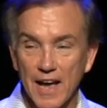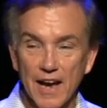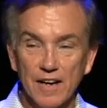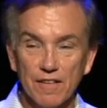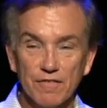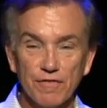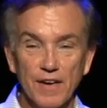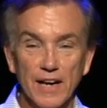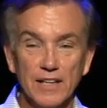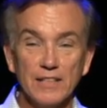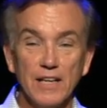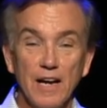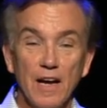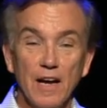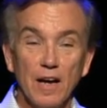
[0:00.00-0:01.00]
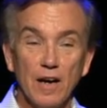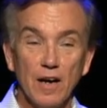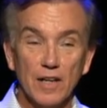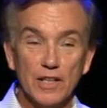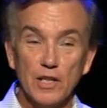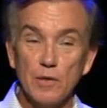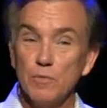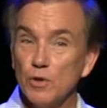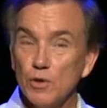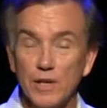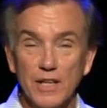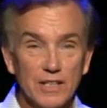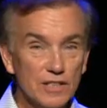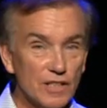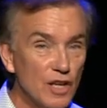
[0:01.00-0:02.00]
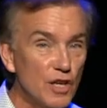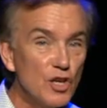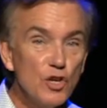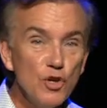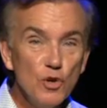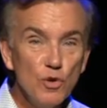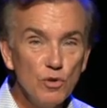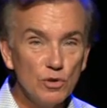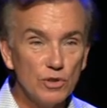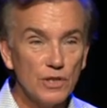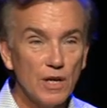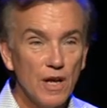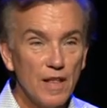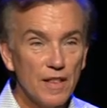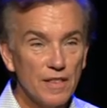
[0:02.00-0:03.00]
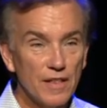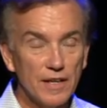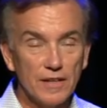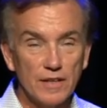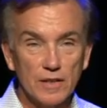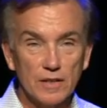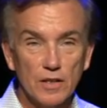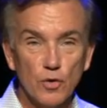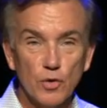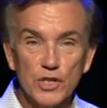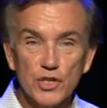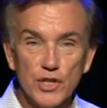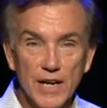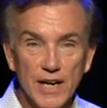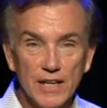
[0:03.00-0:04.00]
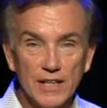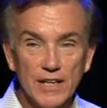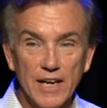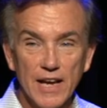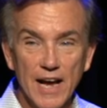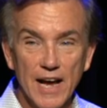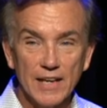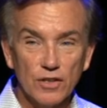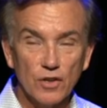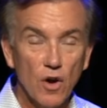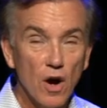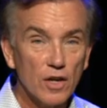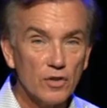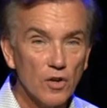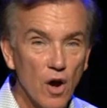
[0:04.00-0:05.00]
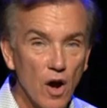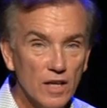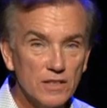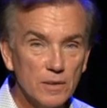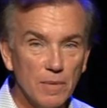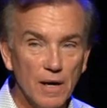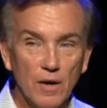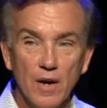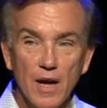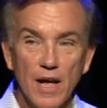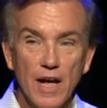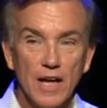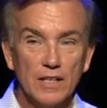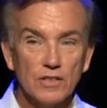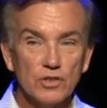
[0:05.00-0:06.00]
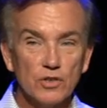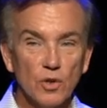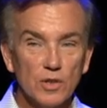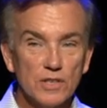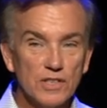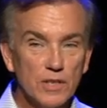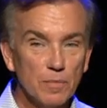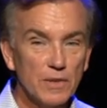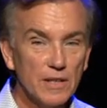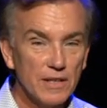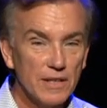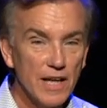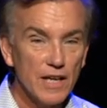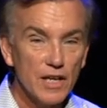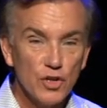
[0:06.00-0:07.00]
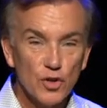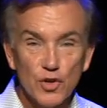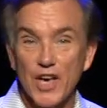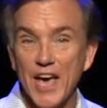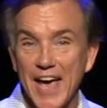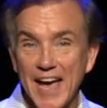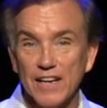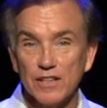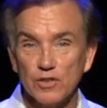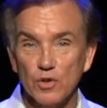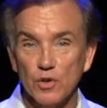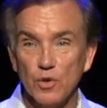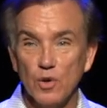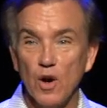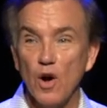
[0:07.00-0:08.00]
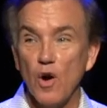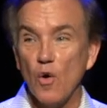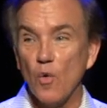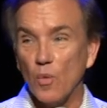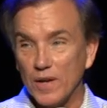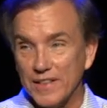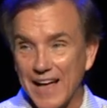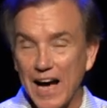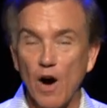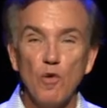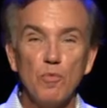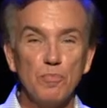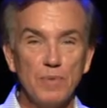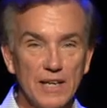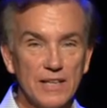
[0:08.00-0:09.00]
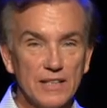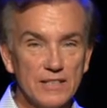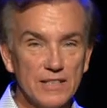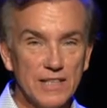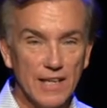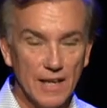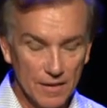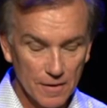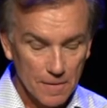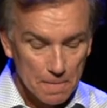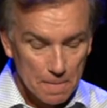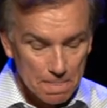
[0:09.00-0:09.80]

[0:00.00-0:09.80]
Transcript: And in fact, uh, community is a huge thing that Christianity and God talks about. And so it's something that you can't do without being together.